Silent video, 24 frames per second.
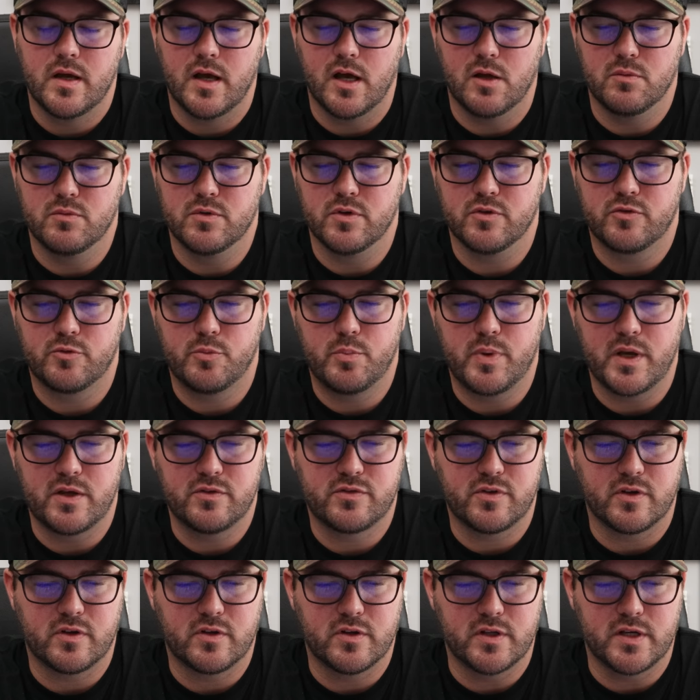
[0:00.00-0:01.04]
I'm just
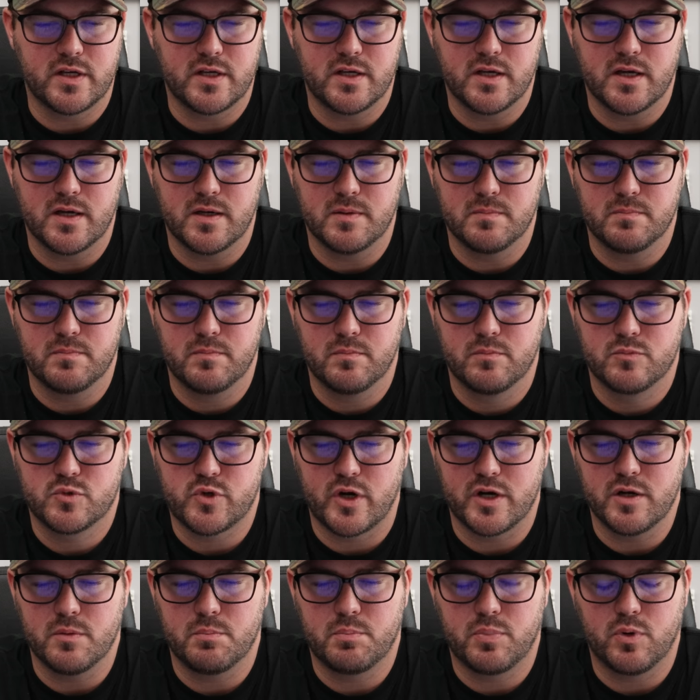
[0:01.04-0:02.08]
basically um,
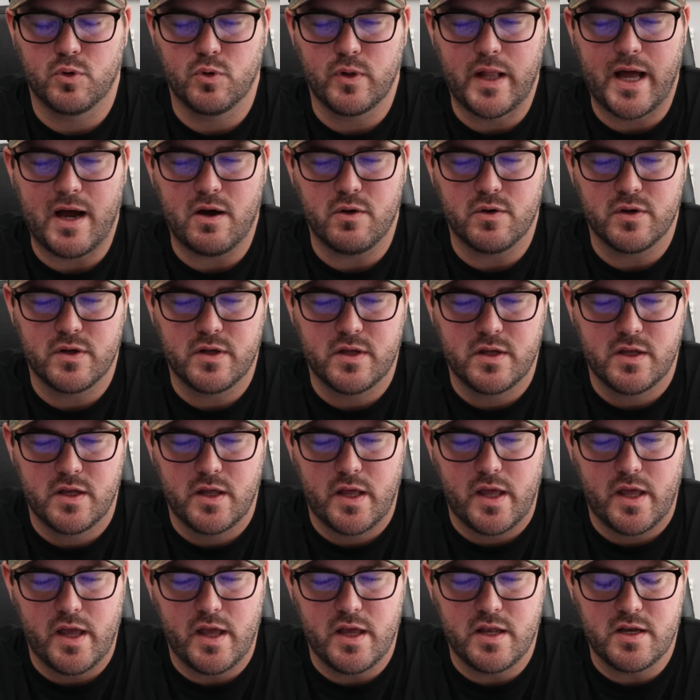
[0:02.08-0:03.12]
trying to pull out
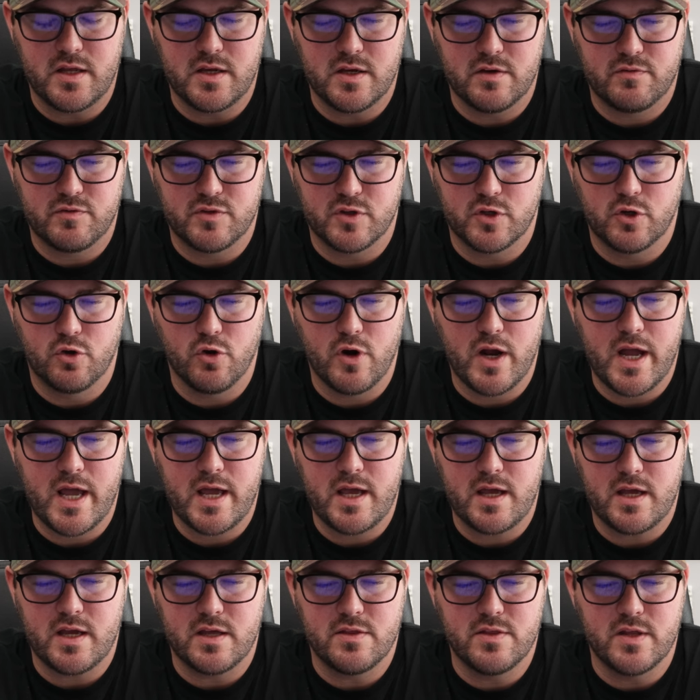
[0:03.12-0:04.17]
any of the
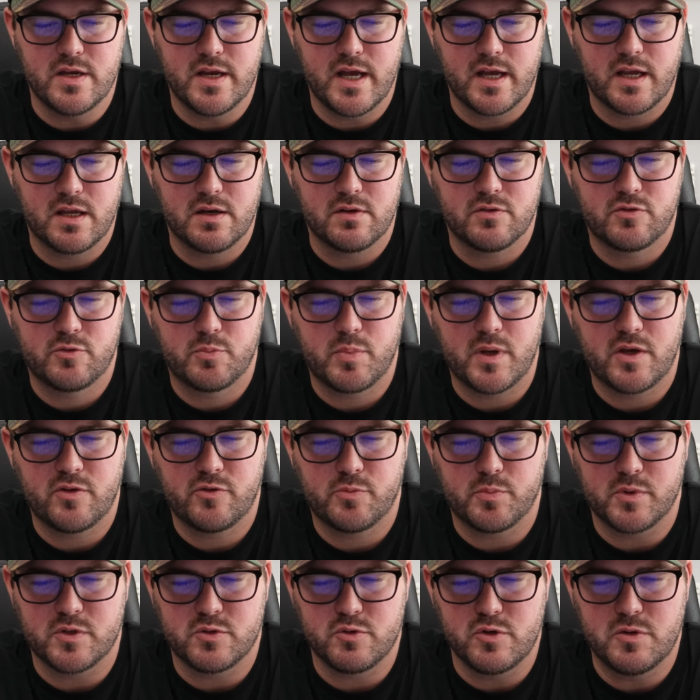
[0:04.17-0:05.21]
gray in the negative space
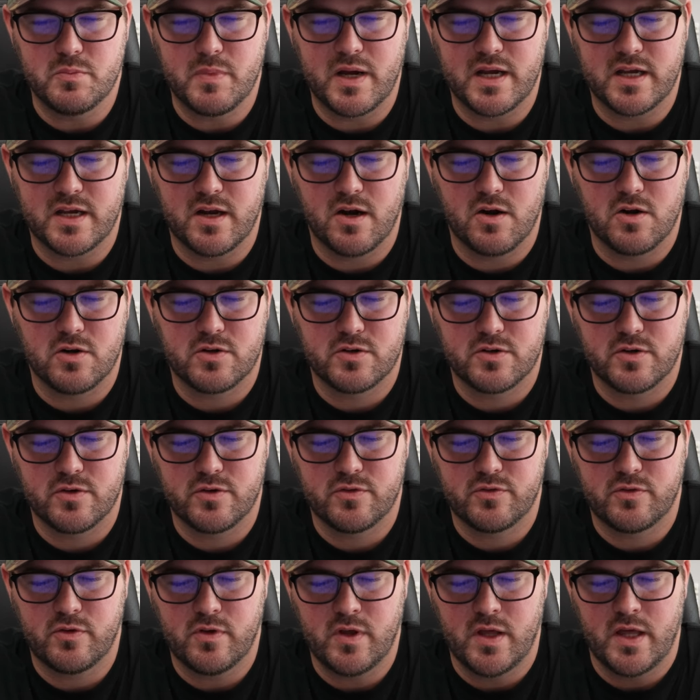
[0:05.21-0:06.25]
between my
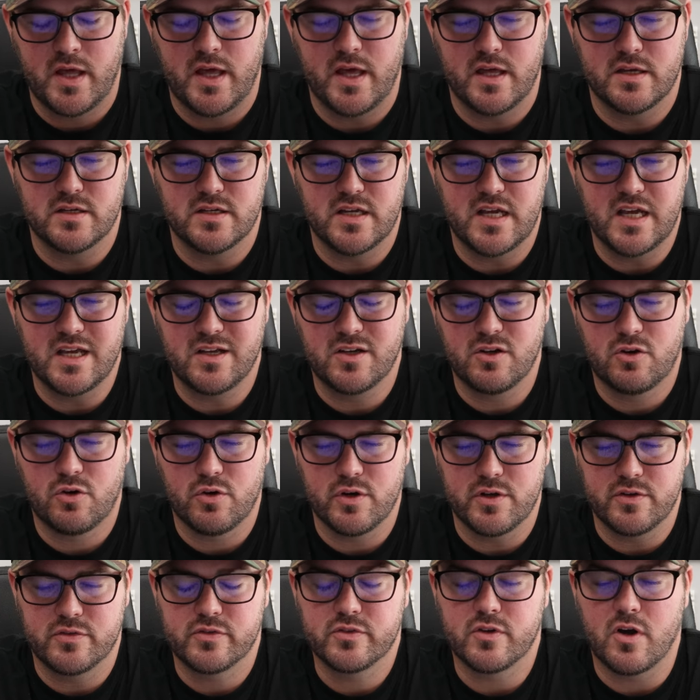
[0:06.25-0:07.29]
characters and
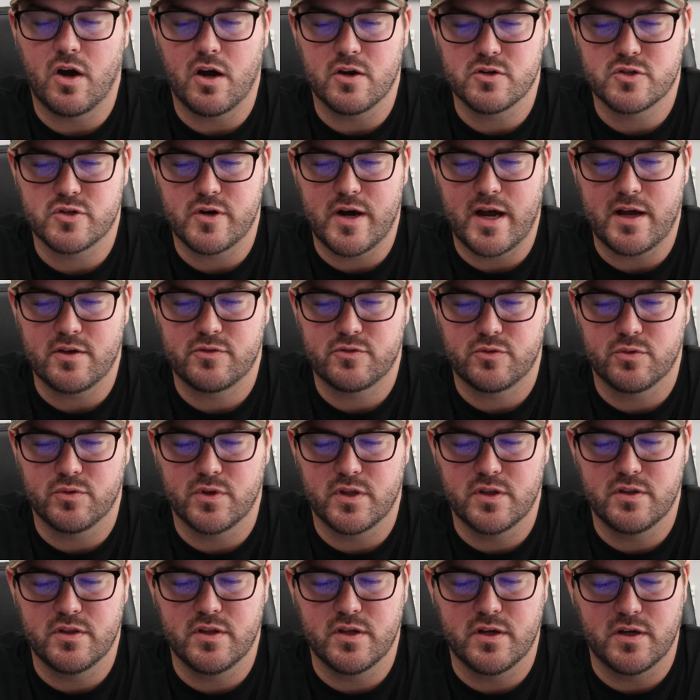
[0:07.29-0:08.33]
increase contrast
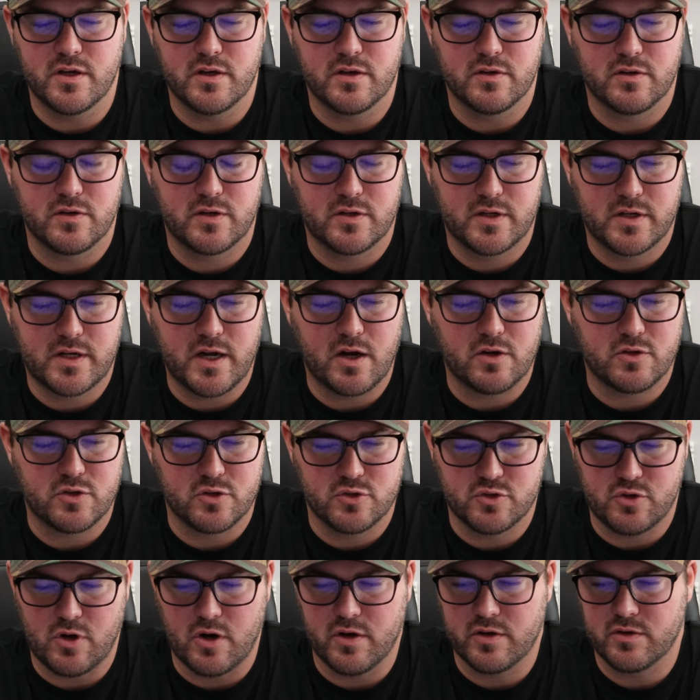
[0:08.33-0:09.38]
within the character
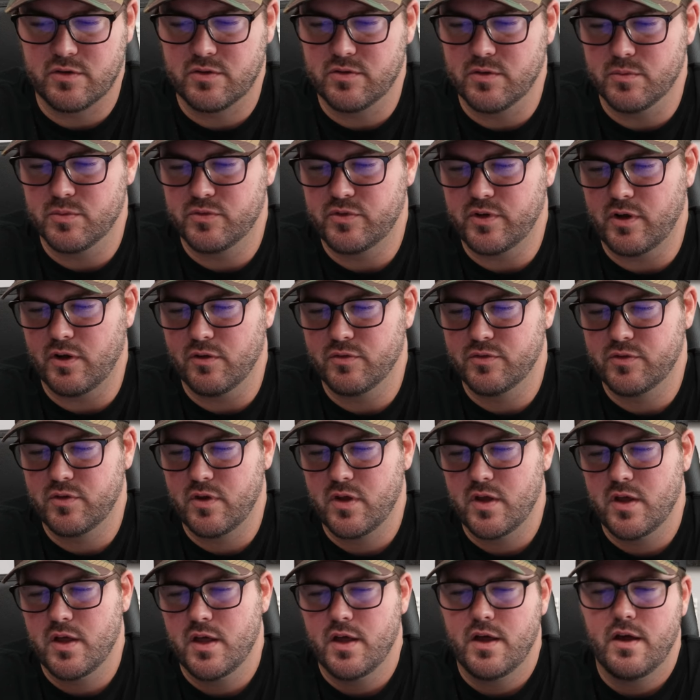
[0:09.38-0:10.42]
drawings themselves.
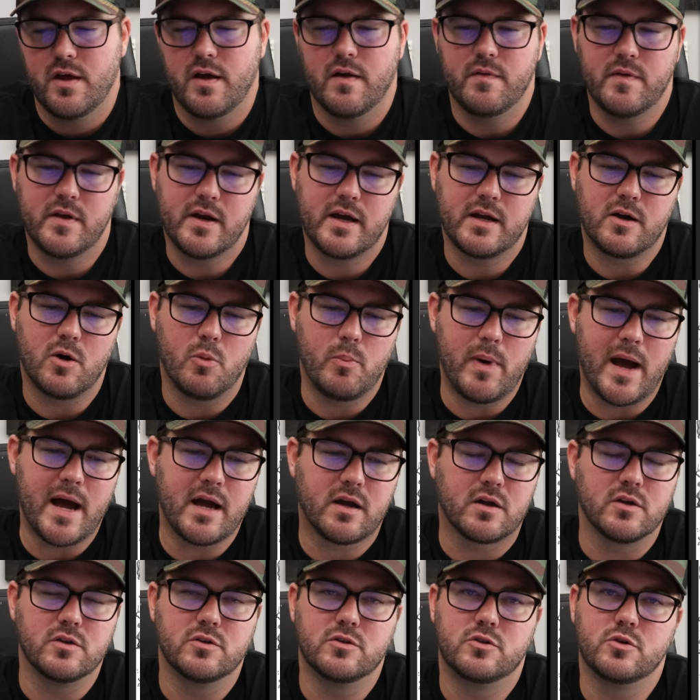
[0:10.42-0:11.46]
And then I go
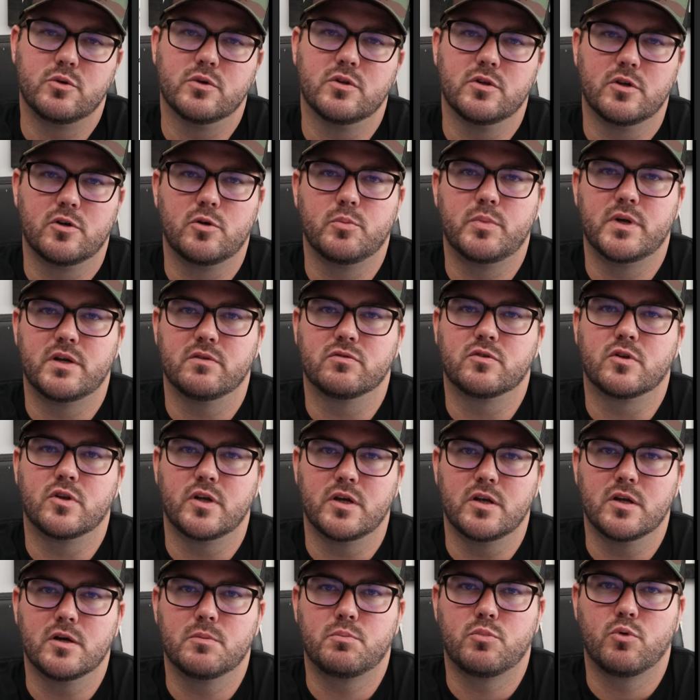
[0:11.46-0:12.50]
back and do a little bit of
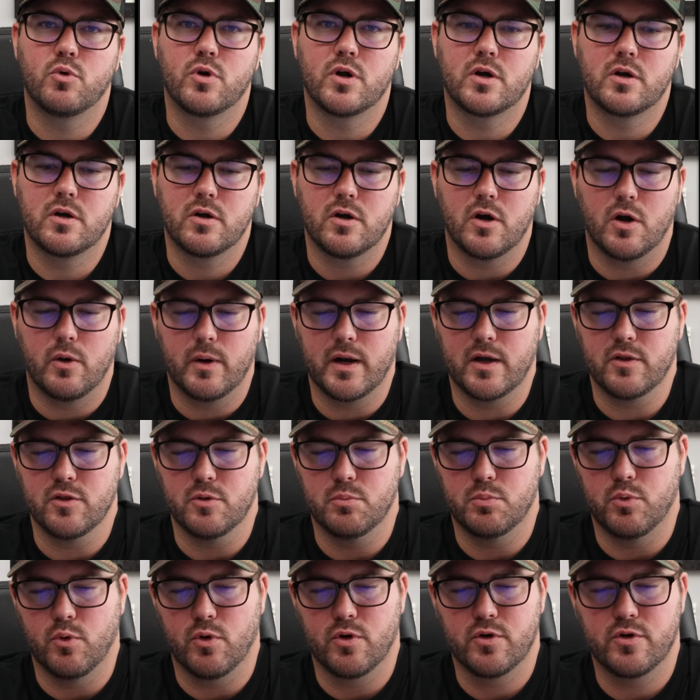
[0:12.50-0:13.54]
cleanup work around the
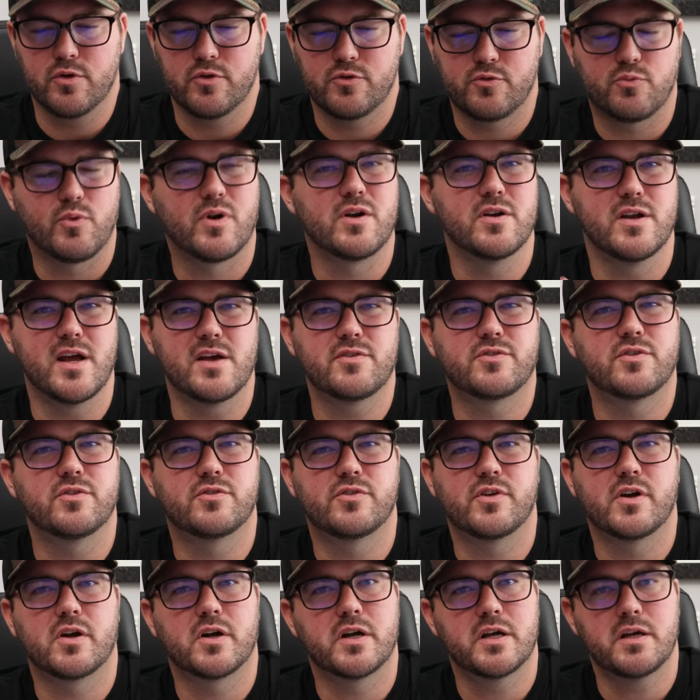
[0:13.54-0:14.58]
borders where
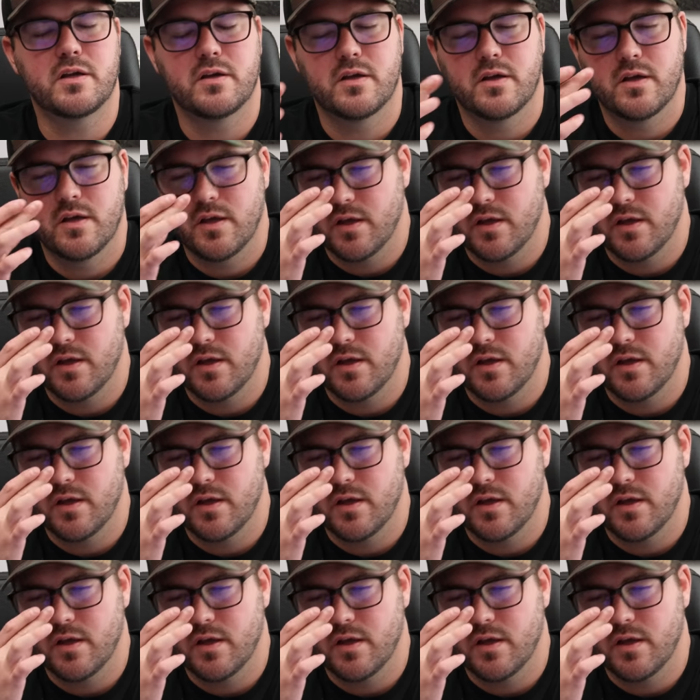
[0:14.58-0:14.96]
necessary. You